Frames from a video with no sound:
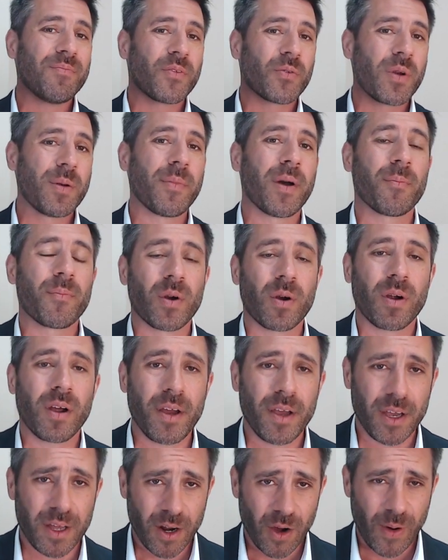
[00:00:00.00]
Remember,
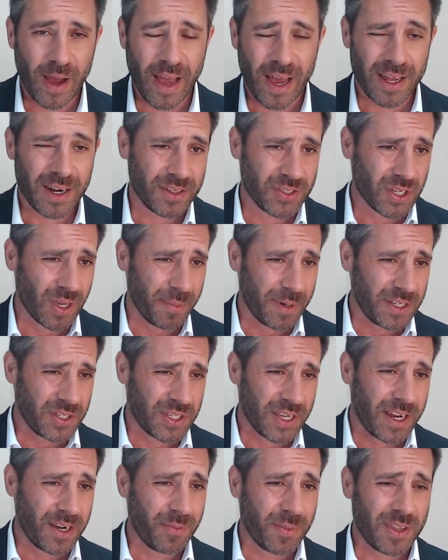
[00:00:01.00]
I had somebody
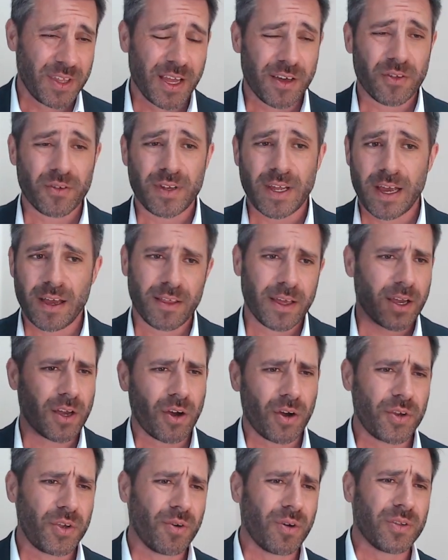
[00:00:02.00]
say to me the other day, like,
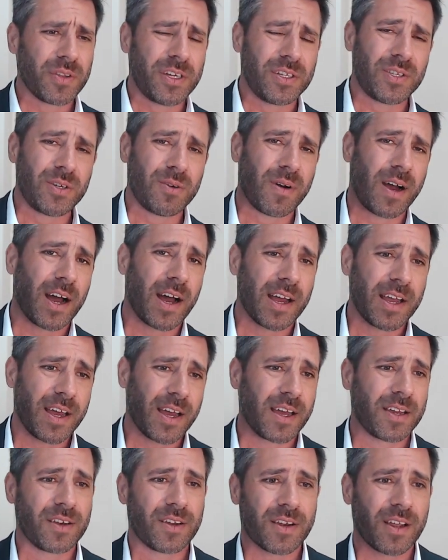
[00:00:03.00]
oh, you only do high
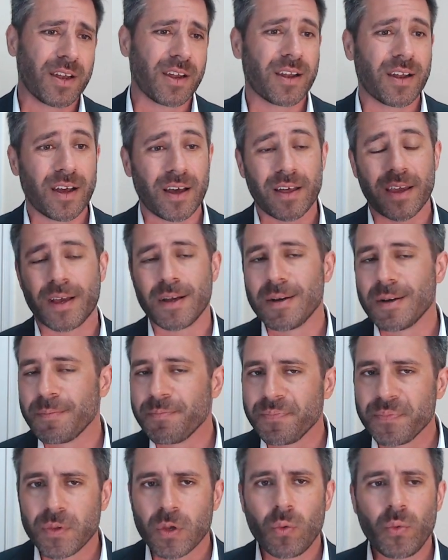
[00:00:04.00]
end, Like,
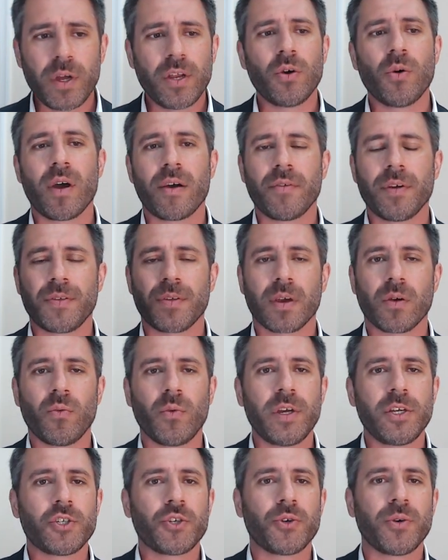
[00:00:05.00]
we do everything.
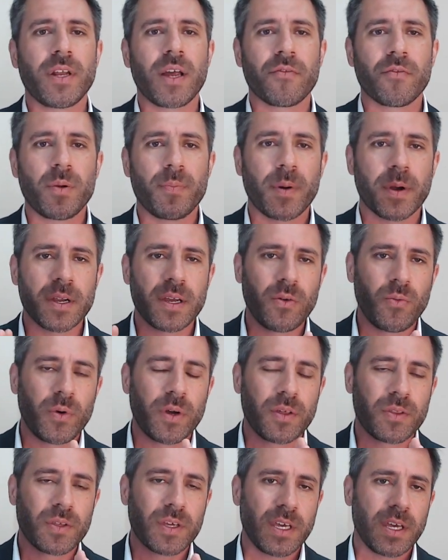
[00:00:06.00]
We treat everybody
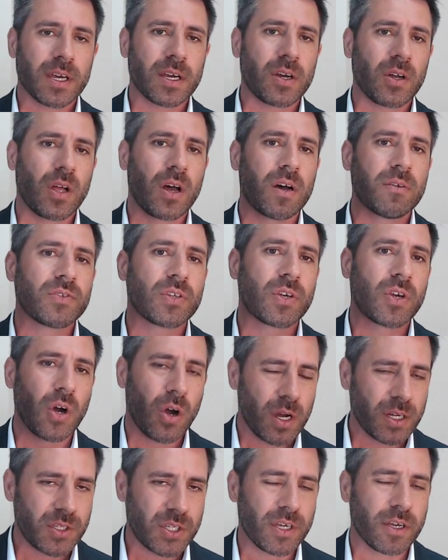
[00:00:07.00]
with kit gloves and
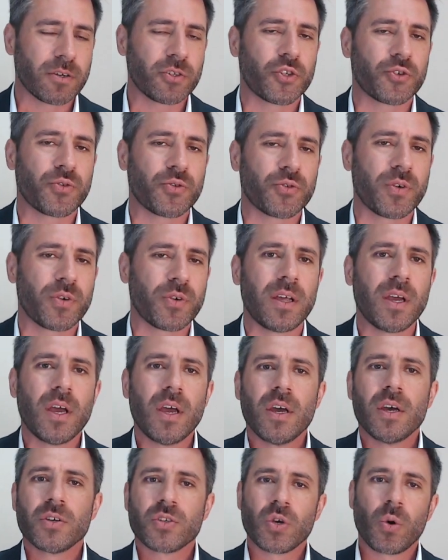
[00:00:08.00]
concierge treatment.
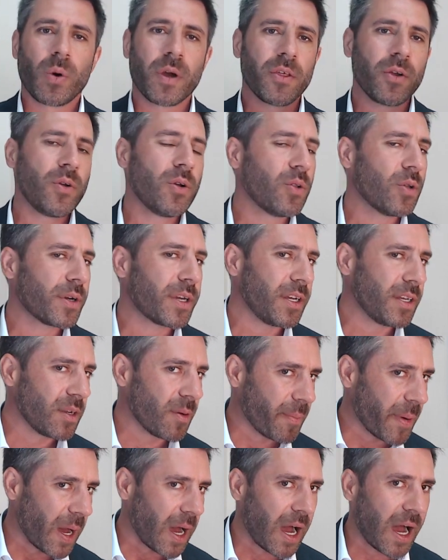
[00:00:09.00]
So whether you're looking
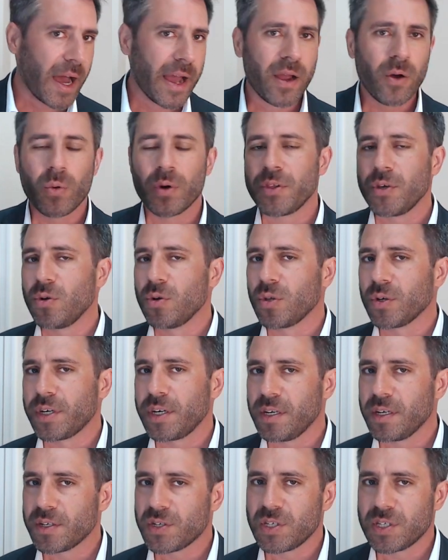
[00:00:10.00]
to buy or whether you're
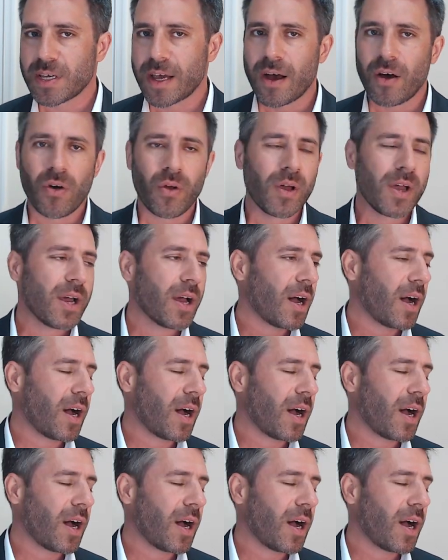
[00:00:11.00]
looking to sell,